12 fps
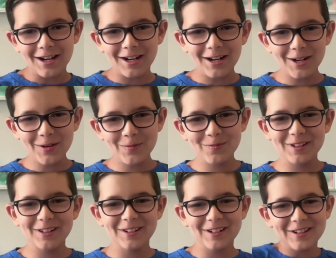When
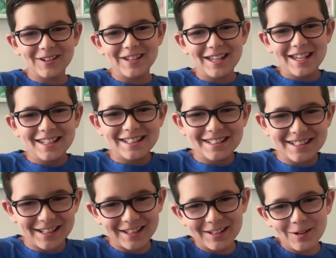
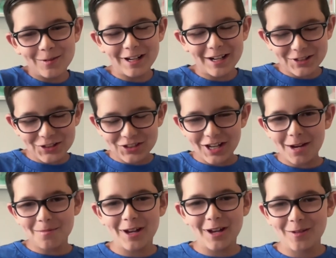I just
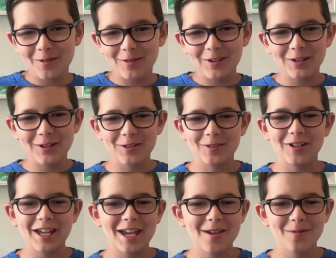signed my,
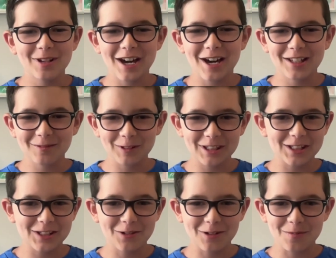name and not with the
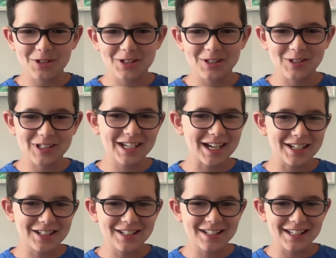inscriptions, it was kind
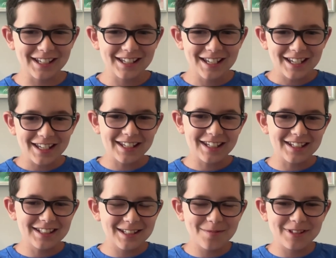of just like
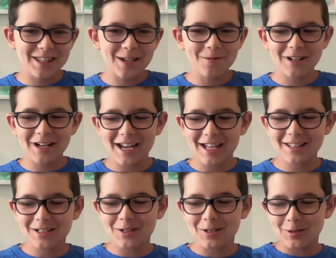easy. But then when I had
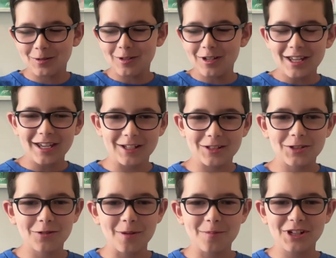to do an
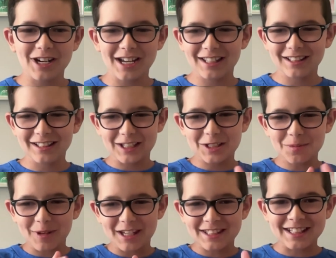inscription, I had to like
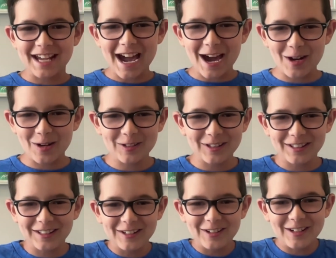space it out.
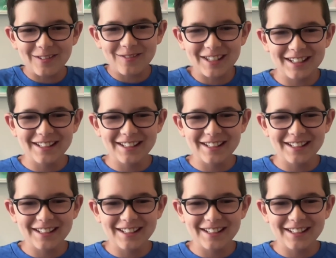You know what I mean?